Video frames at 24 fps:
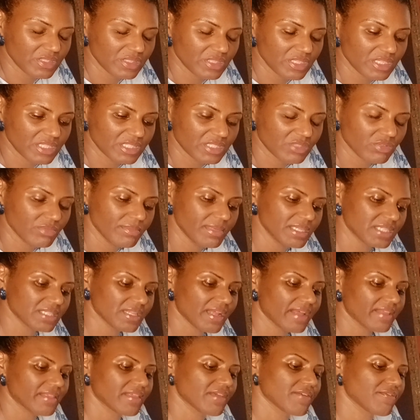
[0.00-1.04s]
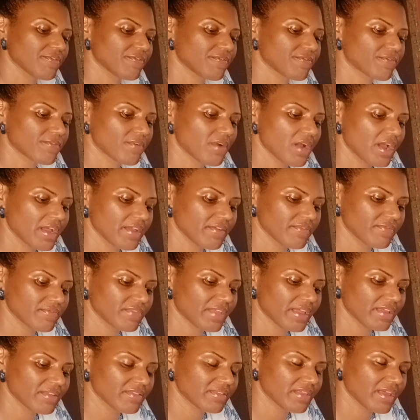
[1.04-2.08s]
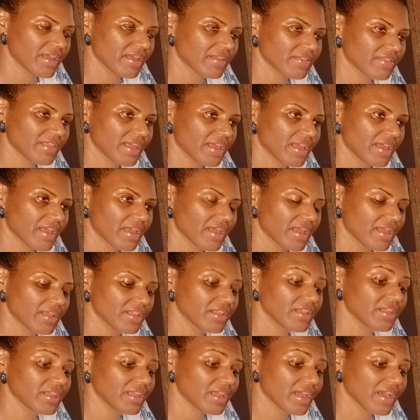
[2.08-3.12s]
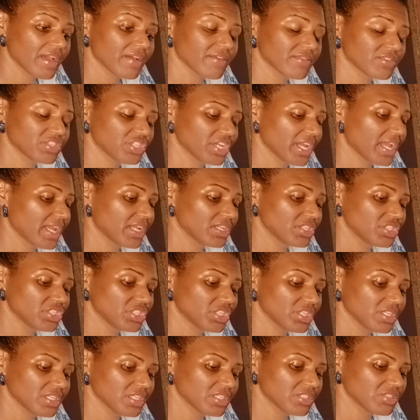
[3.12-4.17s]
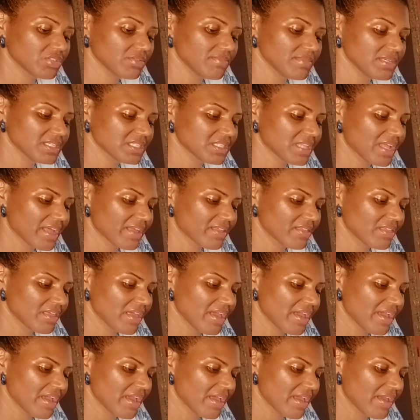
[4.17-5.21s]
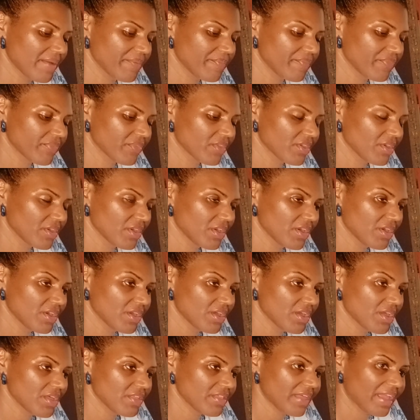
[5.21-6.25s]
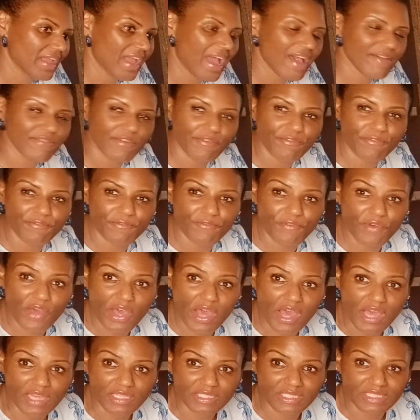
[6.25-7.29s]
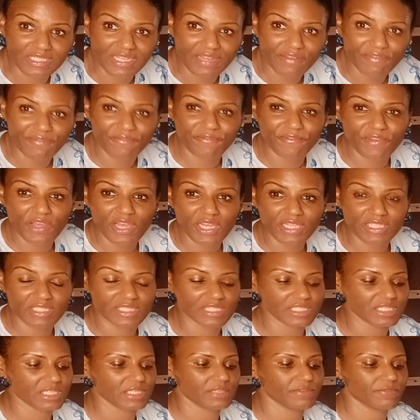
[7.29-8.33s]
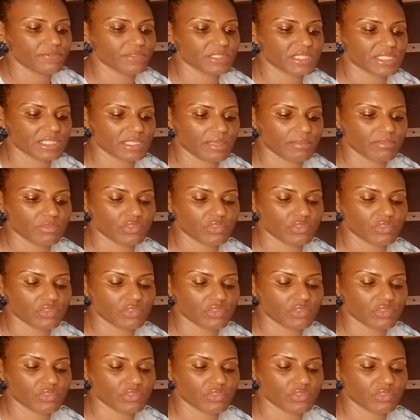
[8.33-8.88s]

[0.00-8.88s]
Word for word: it's almost like they're thrived. They they they yeah change. It's almost like they're they have a thirst, they're thirsty for some